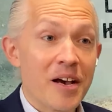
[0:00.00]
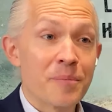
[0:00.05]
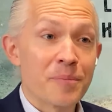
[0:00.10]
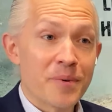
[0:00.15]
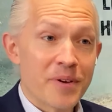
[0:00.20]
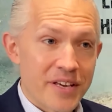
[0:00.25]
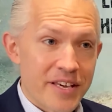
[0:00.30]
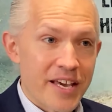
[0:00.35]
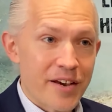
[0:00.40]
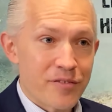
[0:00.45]
I'm
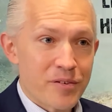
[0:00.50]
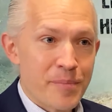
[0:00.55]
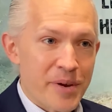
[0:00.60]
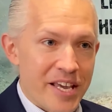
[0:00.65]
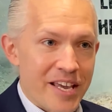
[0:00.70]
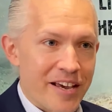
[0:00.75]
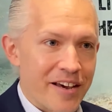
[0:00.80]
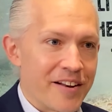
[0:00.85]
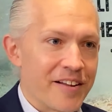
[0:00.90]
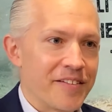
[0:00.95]
Kevin
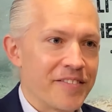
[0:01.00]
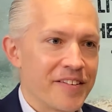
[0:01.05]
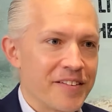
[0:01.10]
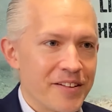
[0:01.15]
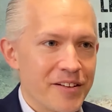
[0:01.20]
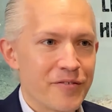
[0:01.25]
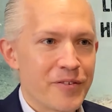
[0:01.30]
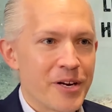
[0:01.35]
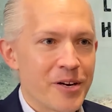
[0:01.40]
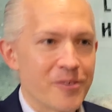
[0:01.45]
McCann. I
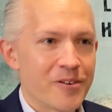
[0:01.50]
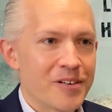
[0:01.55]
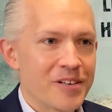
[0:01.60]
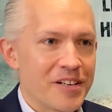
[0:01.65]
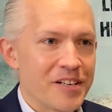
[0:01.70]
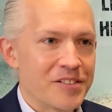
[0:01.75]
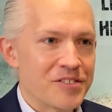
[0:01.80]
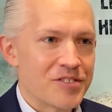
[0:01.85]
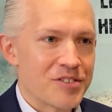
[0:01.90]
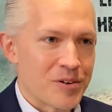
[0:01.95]
live here
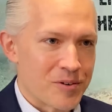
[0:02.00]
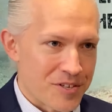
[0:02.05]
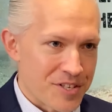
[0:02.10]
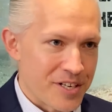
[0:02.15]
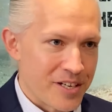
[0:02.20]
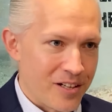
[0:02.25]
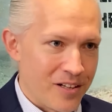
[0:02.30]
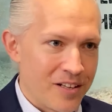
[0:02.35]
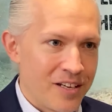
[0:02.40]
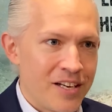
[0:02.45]
in
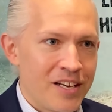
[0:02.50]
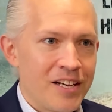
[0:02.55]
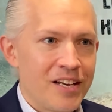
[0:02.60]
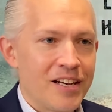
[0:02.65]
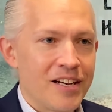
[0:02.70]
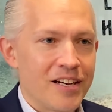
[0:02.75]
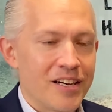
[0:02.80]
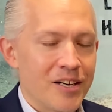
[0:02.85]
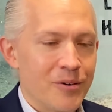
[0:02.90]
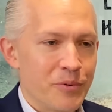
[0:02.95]
Sartell
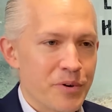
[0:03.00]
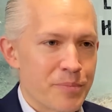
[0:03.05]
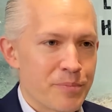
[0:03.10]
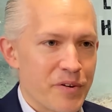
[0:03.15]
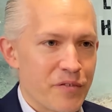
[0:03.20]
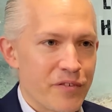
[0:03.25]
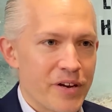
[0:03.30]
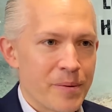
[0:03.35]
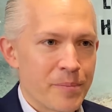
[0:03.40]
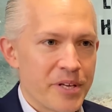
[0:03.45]
uh, with
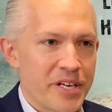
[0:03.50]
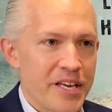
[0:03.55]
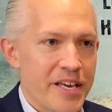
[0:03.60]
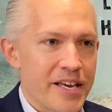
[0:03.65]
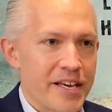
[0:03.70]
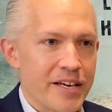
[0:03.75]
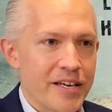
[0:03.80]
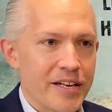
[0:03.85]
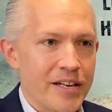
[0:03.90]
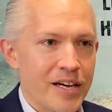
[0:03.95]
my family,
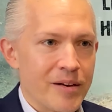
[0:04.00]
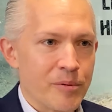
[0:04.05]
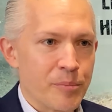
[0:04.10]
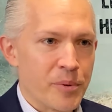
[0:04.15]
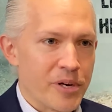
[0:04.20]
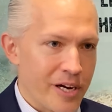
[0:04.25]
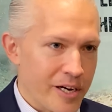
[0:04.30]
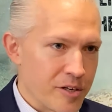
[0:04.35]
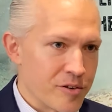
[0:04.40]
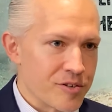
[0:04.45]
and I'm uh, a
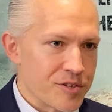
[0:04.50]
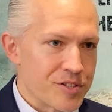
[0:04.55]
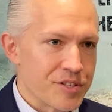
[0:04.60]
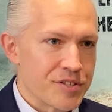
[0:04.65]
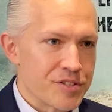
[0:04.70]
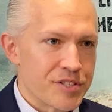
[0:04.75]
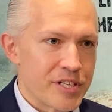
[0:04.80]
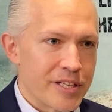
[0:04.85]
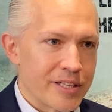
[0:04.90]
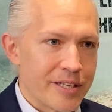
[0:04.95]
podiatrist
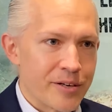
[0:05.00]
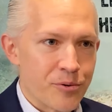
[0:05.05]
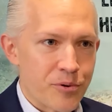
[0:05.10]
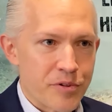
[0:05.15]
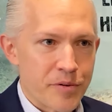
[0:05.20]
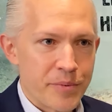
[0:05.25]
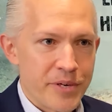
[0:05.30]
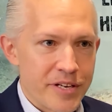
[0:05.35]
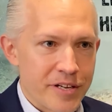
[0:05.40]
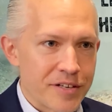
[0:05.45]
at St. Cloud
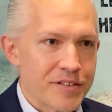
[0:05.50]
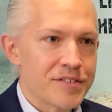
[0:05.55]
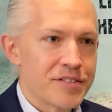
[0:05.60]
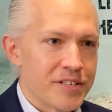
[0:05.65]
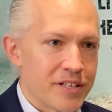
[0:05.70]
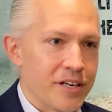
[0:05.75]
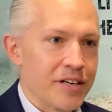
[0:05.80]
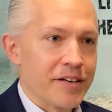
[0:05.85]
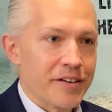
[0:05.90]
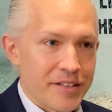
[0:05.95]

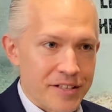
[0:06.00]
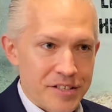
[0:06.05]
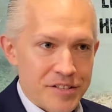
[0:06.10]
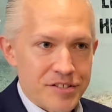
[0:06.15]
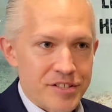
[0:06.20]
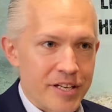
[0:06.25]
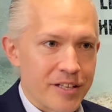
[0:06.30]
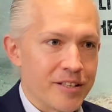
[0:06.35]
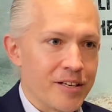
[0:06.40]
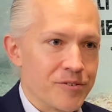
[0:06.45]
Orthopedics uh, and
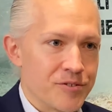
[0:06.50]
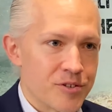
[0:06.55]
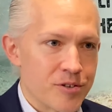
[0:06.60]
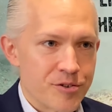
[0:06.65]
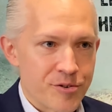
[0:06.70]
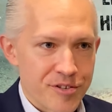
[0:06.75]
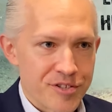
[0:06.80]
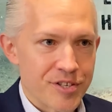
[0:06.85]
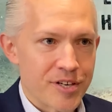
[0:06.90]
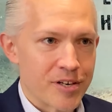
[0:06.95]
St. Cloud
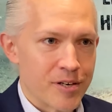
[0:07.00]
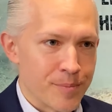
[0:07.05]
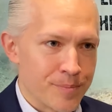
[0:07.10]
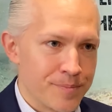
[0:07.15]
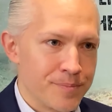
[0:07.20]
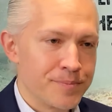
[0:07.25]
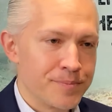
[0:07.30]
Surgery Center.